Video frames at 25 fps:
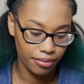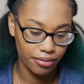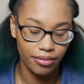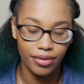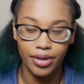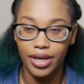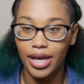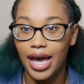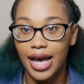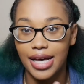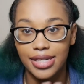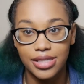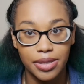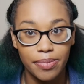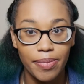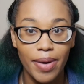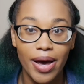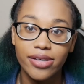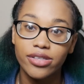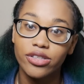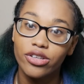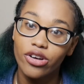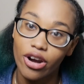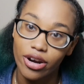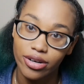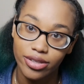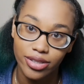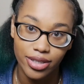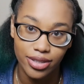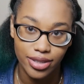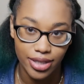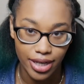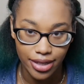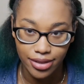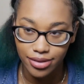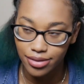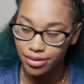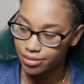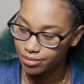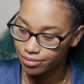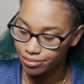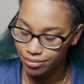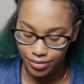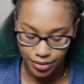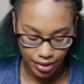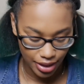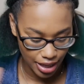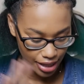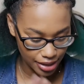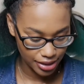It has to pass the car seat test.
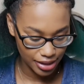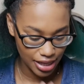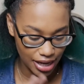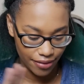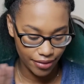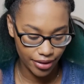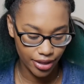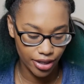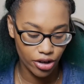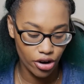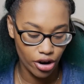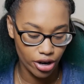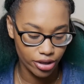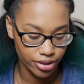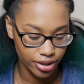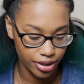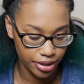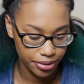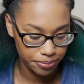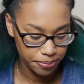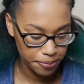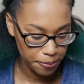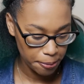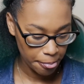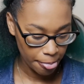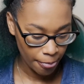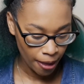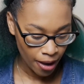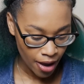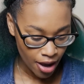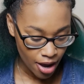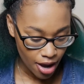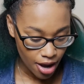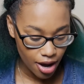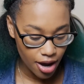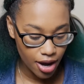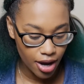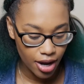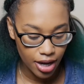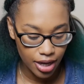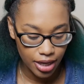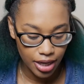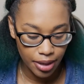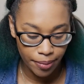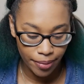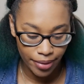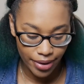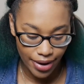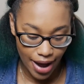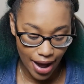You got to have a good car seat.
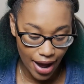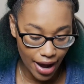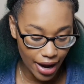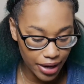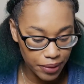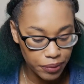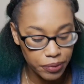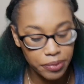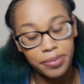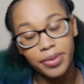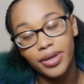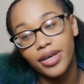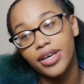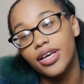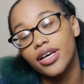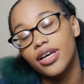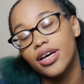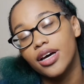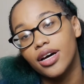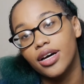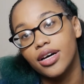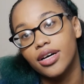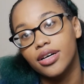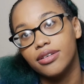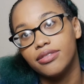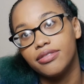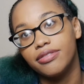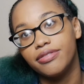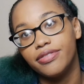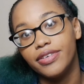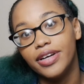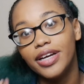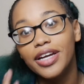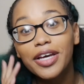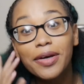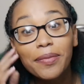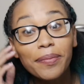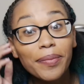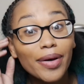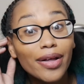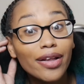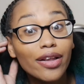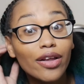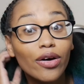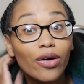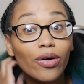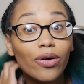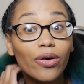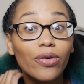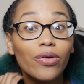Number 9 would be a feeding
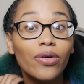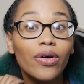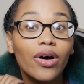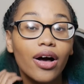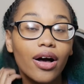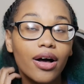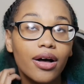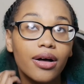pillow.